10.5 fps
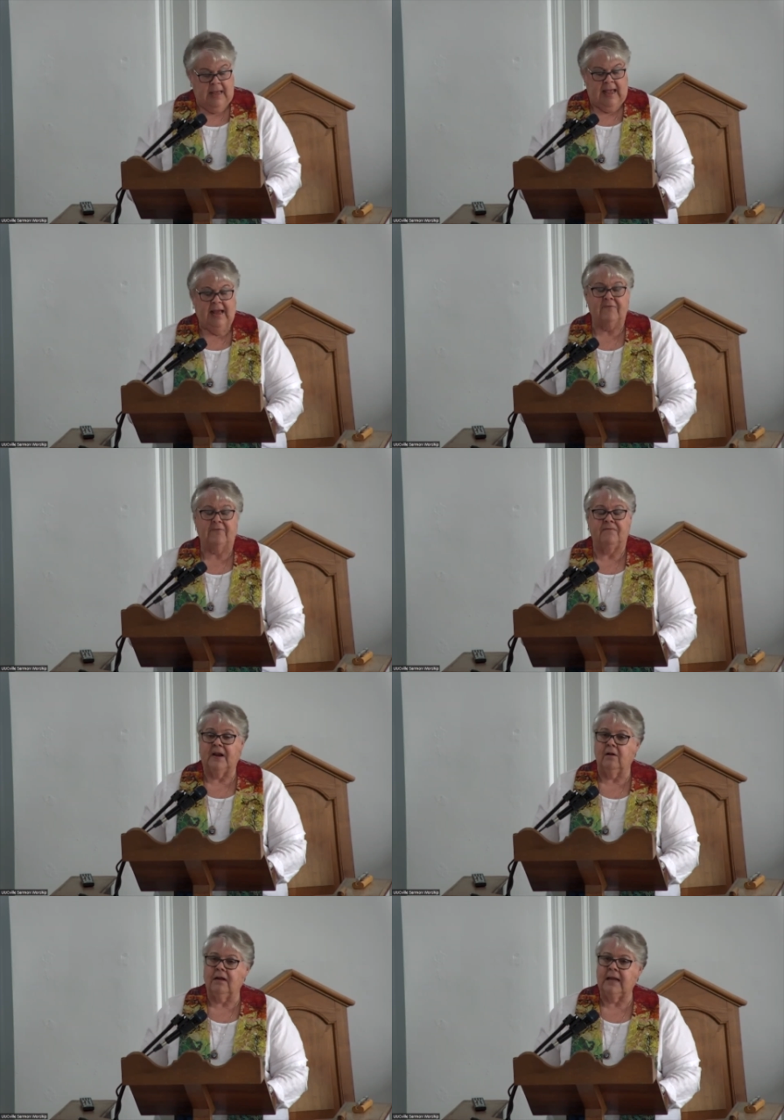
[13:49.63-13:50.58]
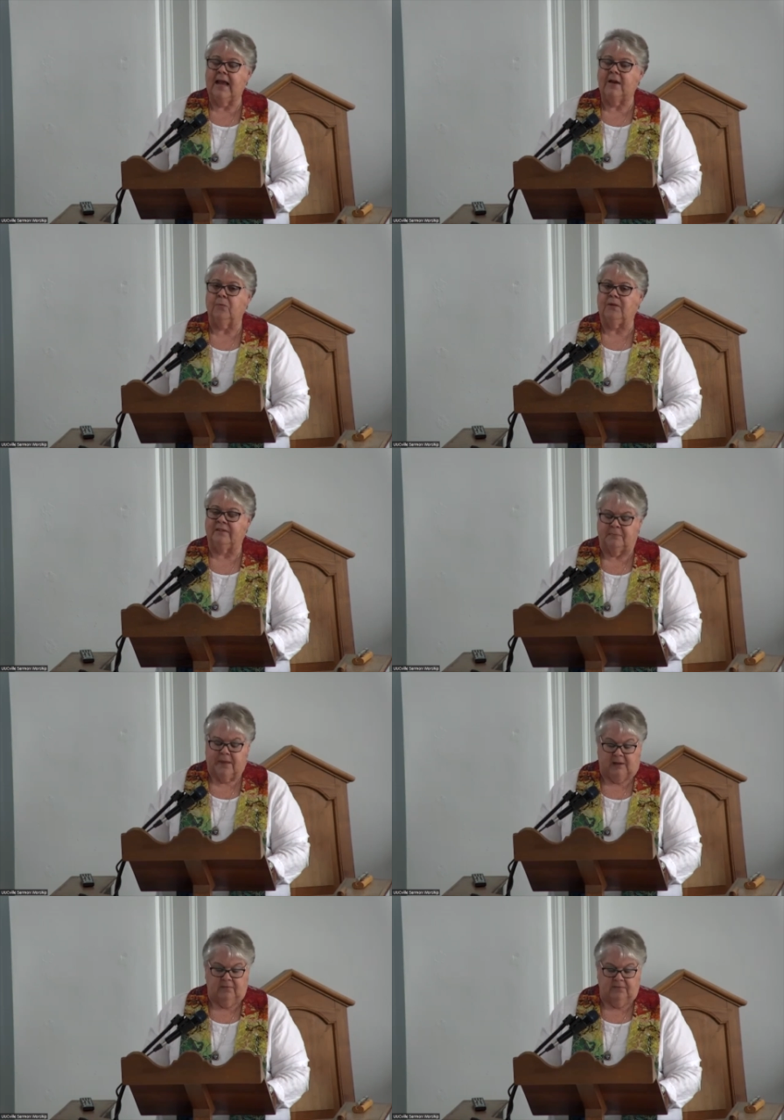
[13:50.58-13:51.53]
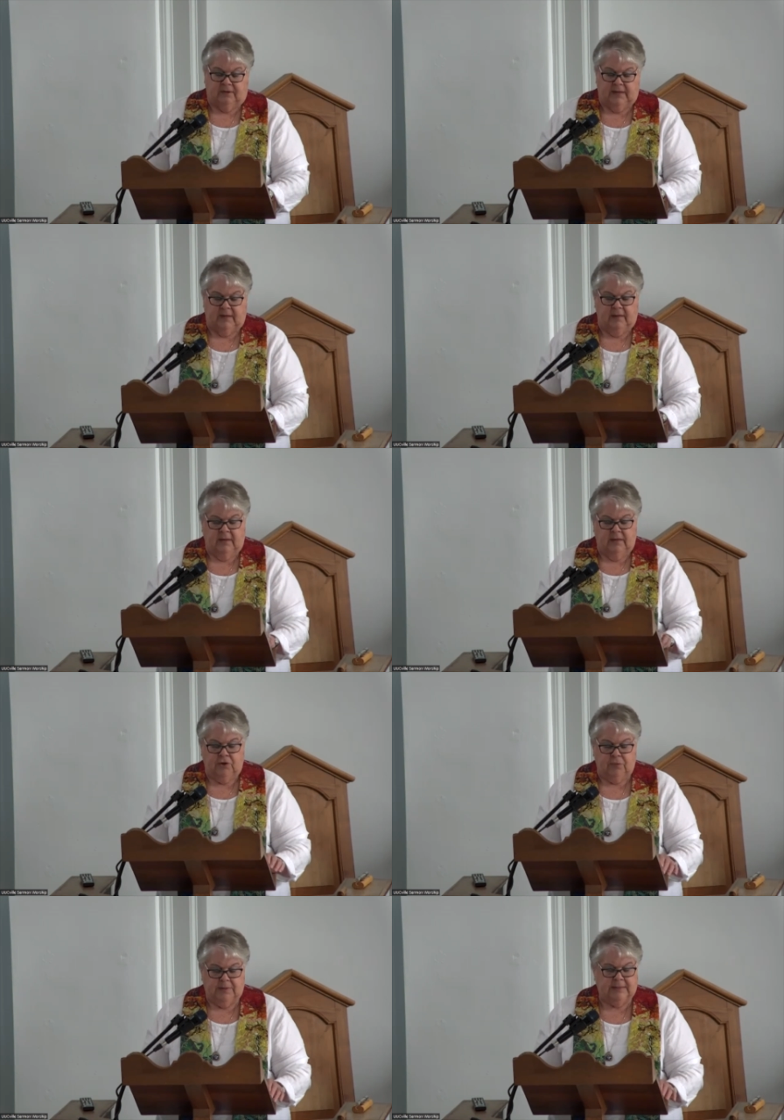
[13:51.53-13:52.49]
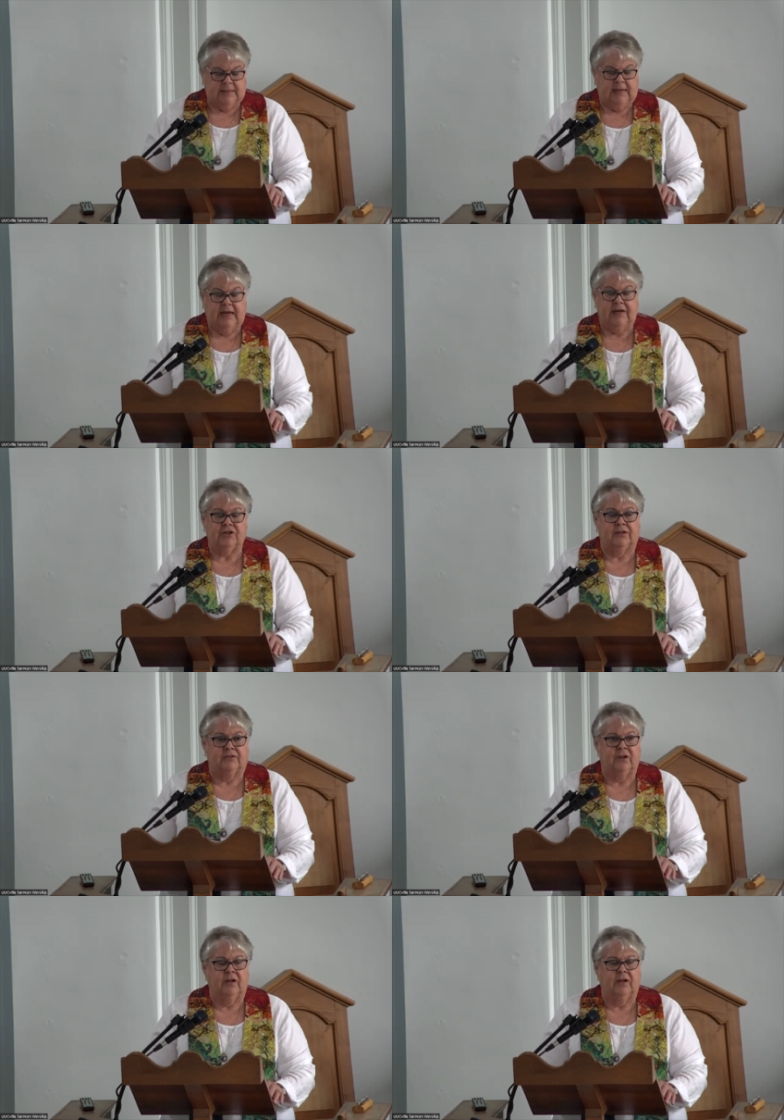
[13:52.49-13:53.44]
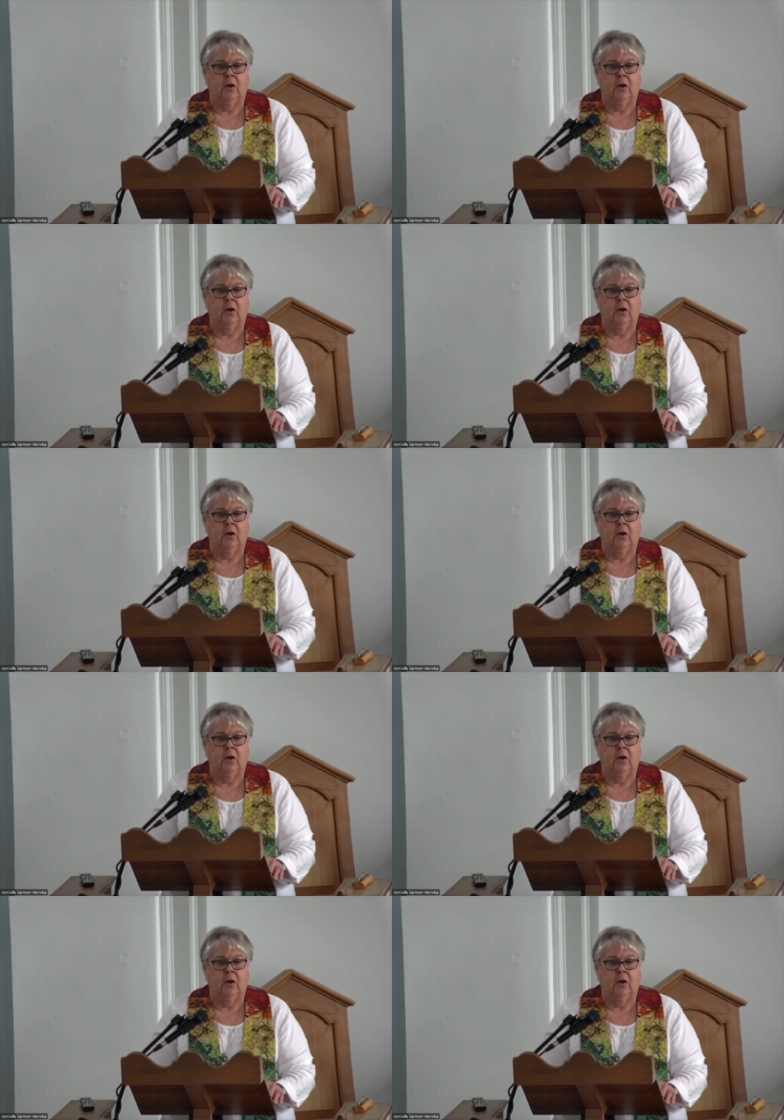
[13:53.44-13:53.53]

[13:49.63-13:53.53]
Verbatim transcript: and fairly and respectfully treat the nation's